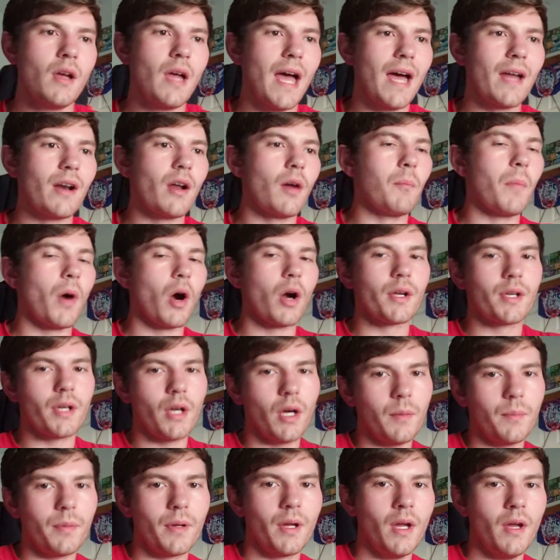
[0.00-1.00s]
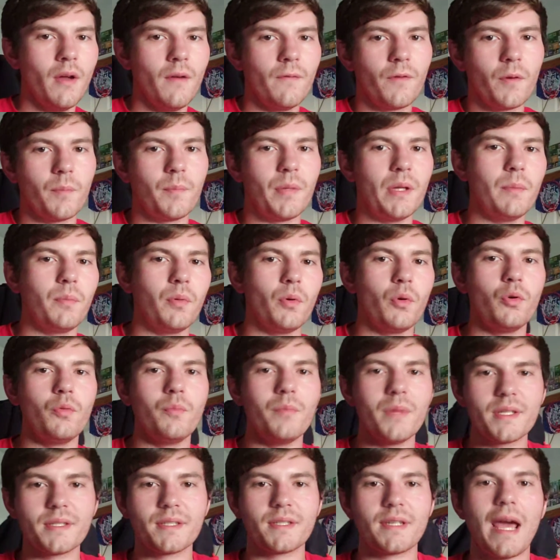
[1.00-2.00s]
at a markup for people who
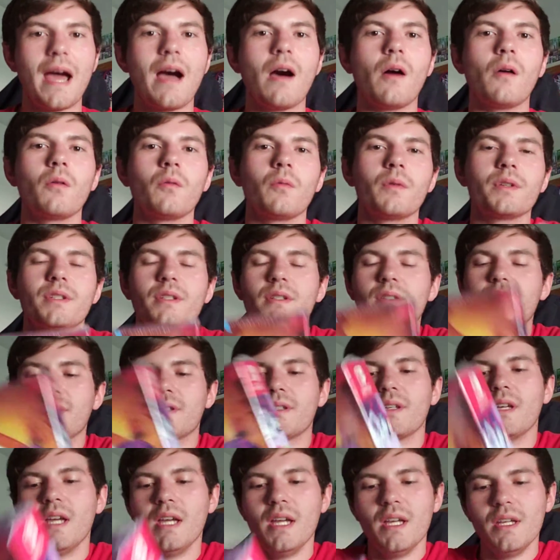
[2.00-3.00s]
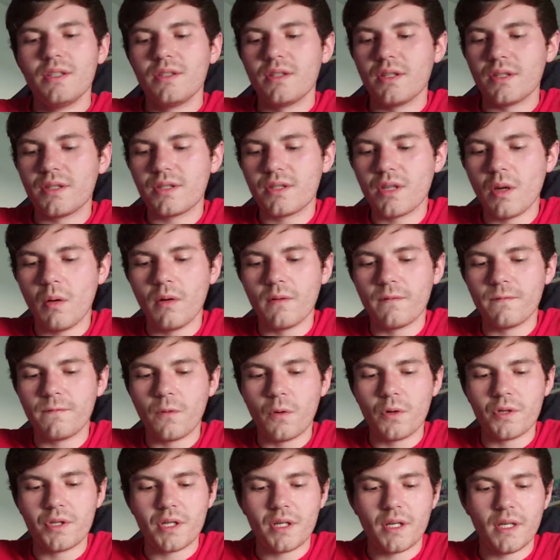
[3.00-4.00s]
missed out, which is just so
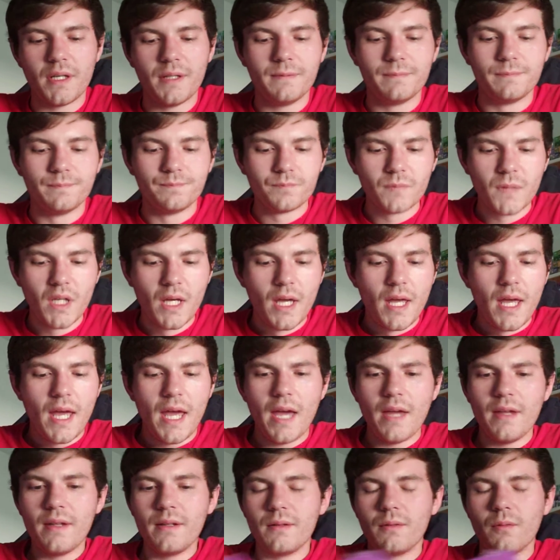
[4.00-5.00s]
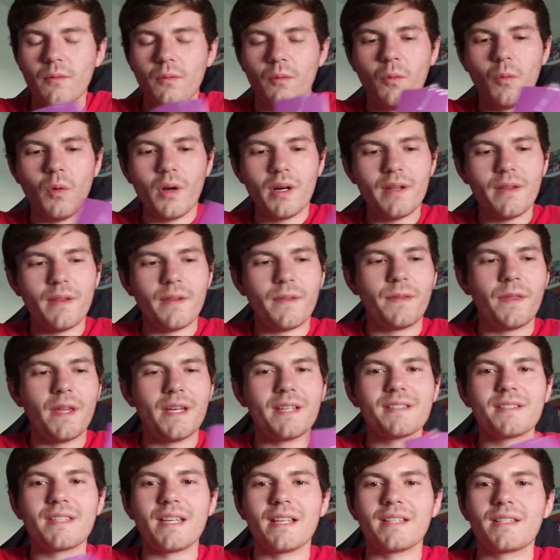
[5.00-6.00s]
unfortunate. And one of the
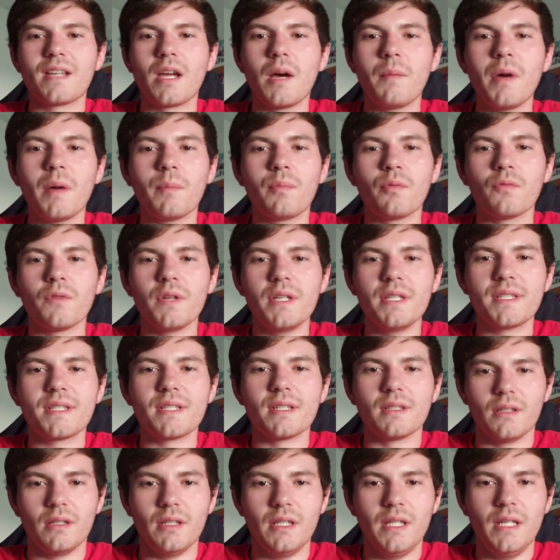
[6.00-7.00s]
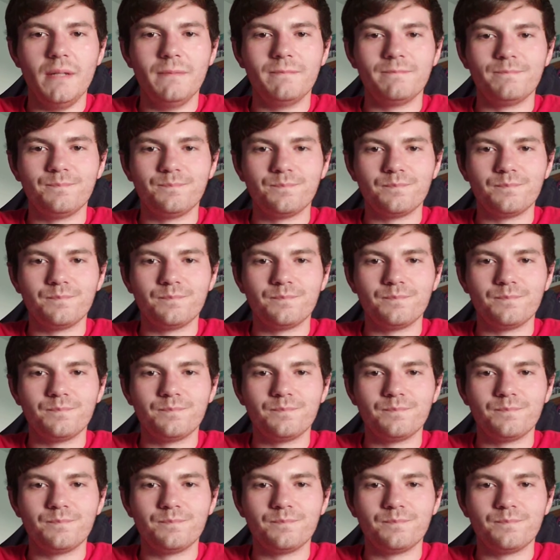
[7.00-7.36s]
things that's come up recently